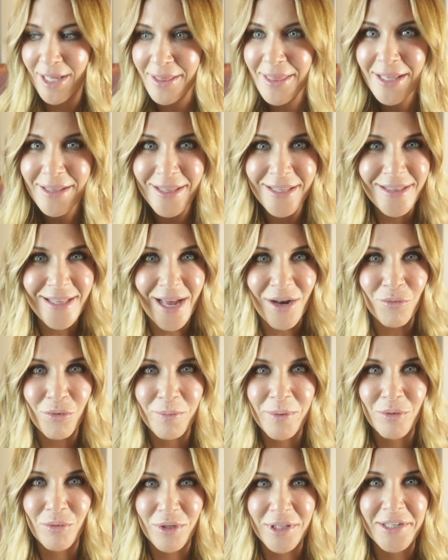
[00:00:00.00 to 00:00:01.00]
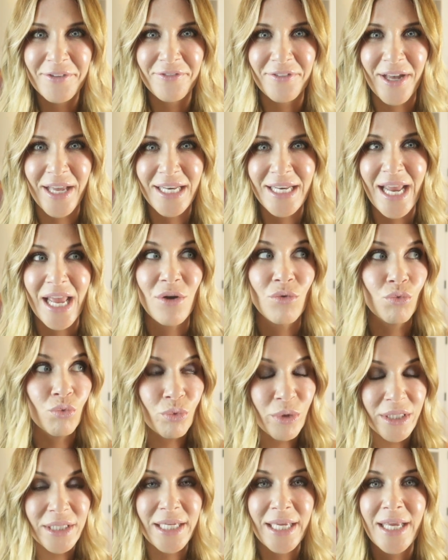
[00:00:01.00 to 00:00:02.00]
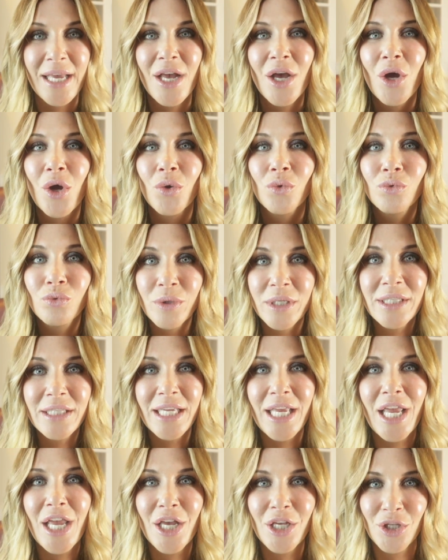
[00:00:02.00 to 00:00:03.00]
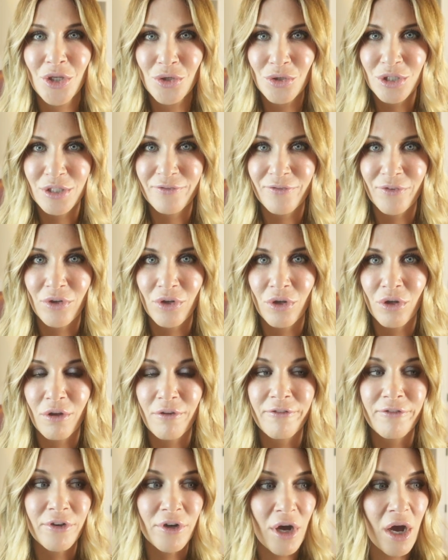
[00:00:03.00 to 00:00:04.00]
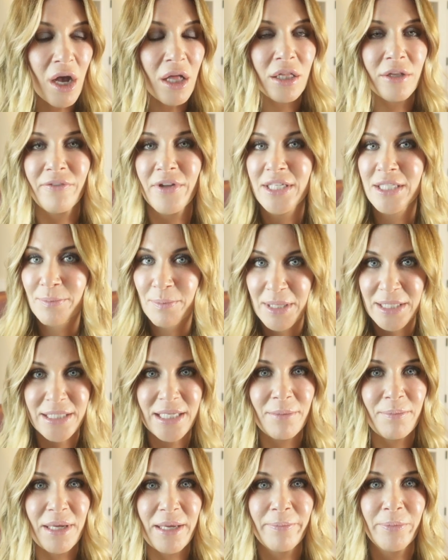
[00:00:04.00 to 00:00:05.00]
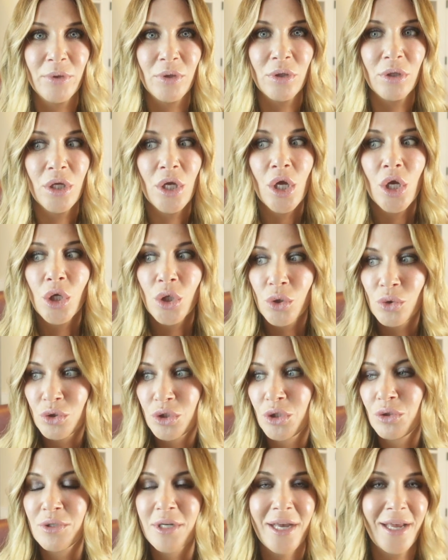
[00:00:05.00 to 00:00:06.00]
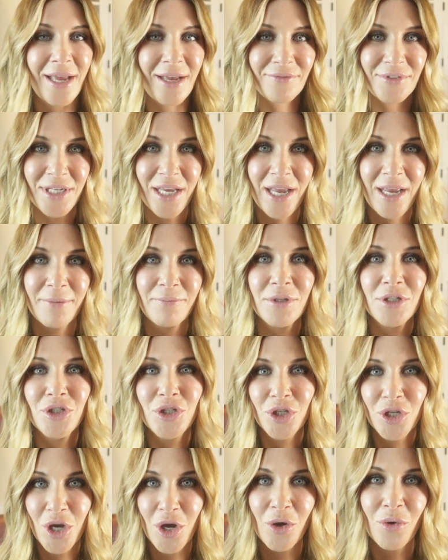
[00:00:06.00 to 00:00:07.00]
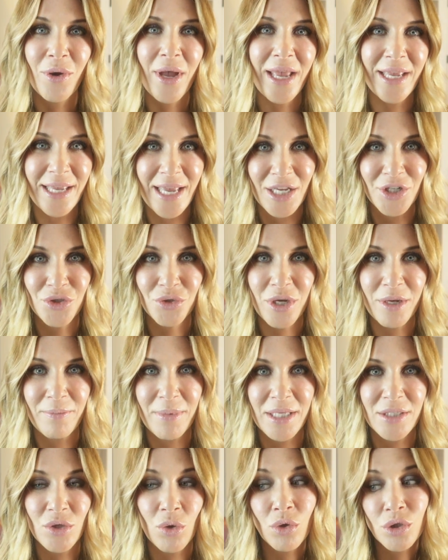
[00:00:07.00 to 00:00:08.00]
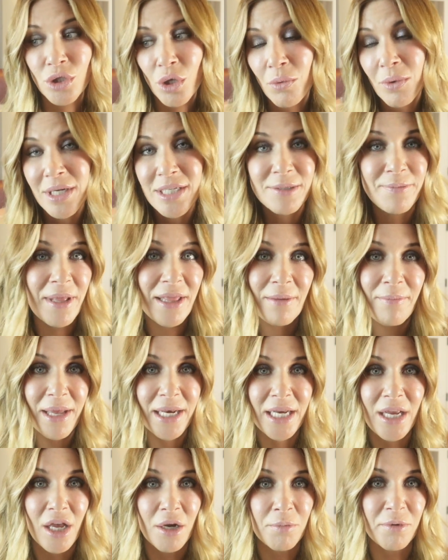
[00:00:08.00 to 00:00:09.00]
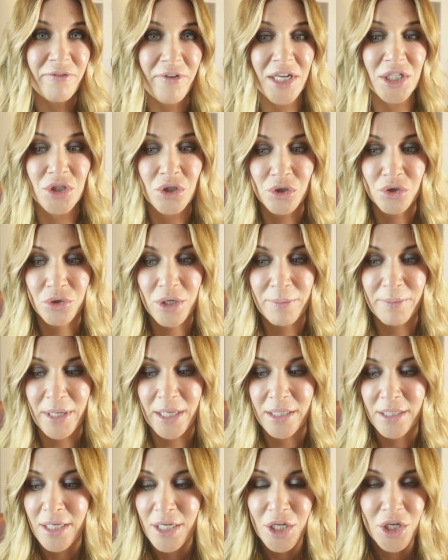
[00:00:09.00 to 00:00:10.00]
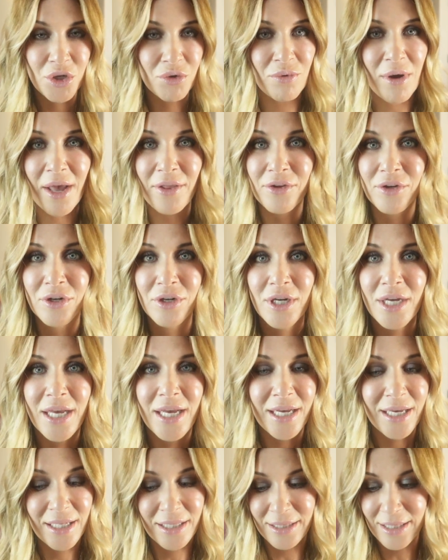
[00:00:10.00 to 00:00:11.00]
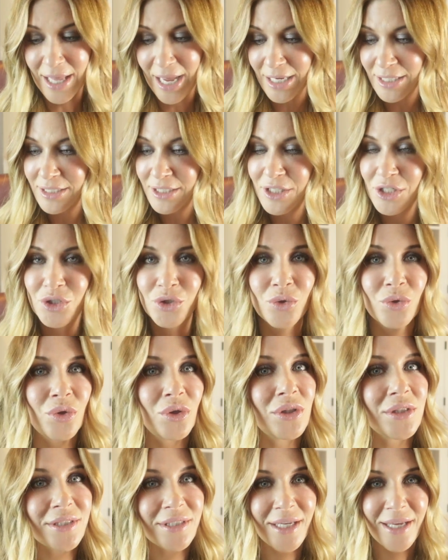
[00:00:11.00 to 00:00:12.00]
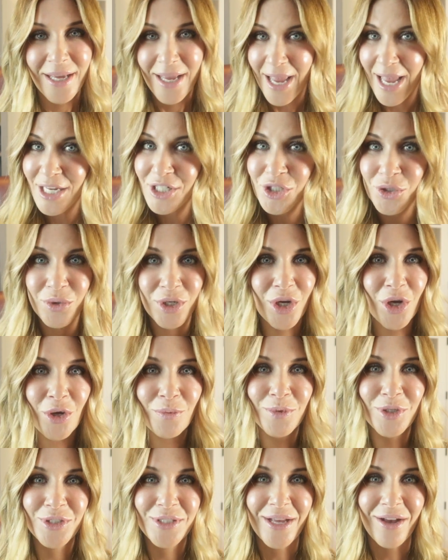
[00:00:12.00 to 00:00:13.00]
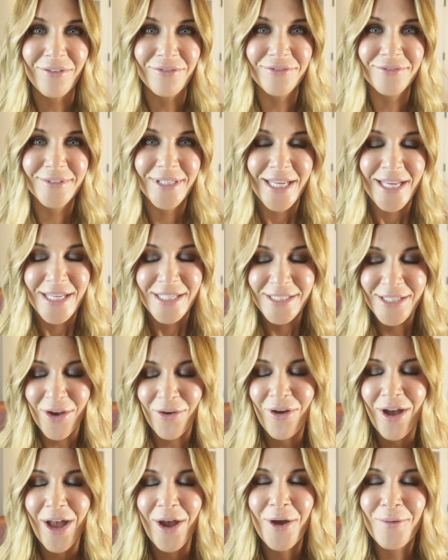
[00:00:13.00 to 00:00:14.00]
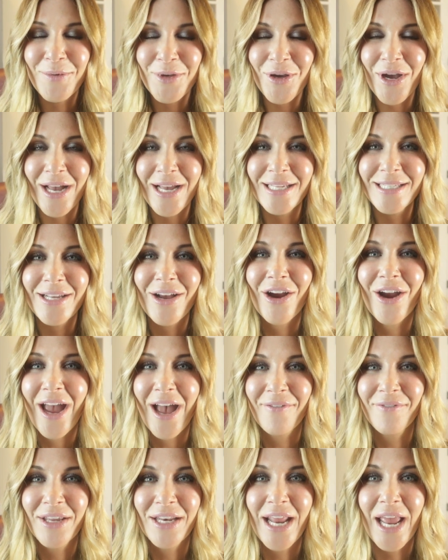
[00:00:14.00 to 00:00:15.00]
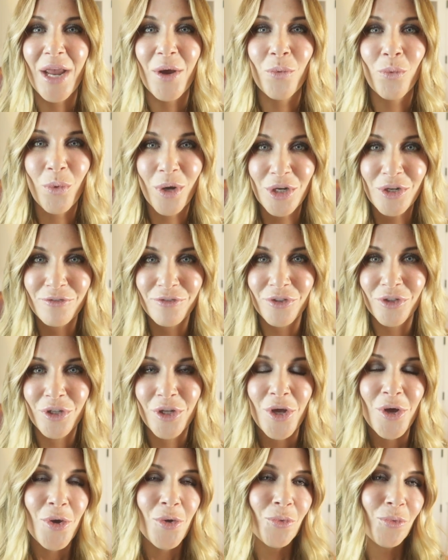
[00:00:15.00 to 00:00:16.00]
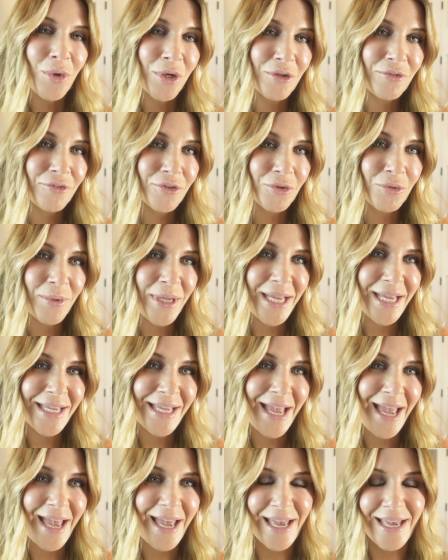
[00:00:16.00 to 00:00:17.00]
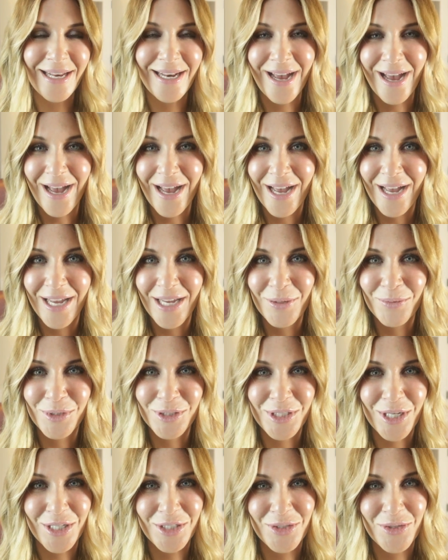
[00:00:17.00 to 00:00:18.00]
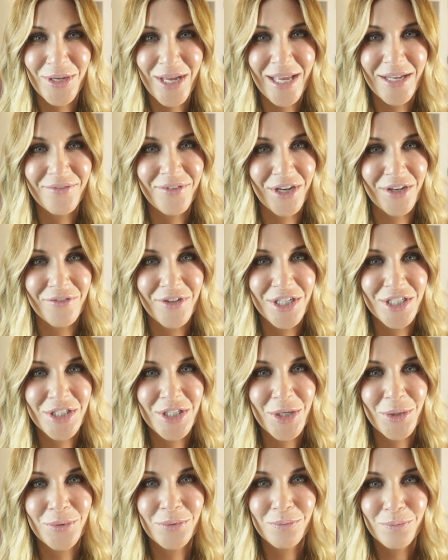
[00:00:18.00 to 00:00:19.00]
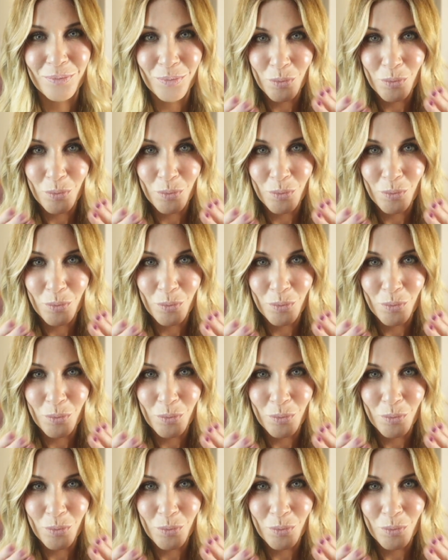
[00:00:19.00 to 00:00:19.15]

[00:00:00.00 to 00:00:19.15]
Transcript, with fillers: I think that that will be really fun and really, really useful for all of us busy people who do not have time to go and get treatments or don't want to spend the money on a professional treatment. You'd rather collect the tools and do it at home yourself. So I hope you guys are having a wonderful, wonderful week, and I will talk to you again very, very soon.